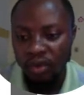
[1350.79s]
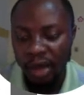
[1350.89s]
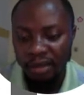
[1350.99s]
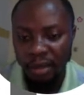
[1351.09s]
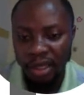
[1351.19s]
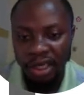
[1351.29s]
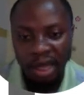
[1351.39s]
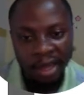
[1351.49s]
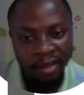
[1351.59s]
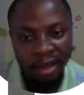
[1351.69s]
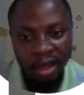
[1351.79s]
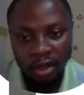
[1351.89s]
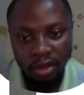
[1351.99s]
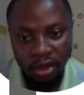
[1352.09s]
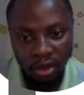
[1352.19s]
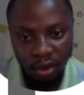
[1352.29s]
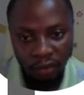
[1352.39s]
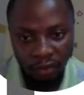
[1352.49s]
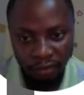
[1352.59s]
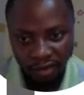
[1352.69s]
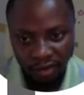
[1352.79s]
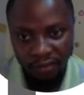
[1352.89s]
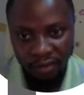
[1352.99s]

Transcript: to your ads manager and turn it off yourself.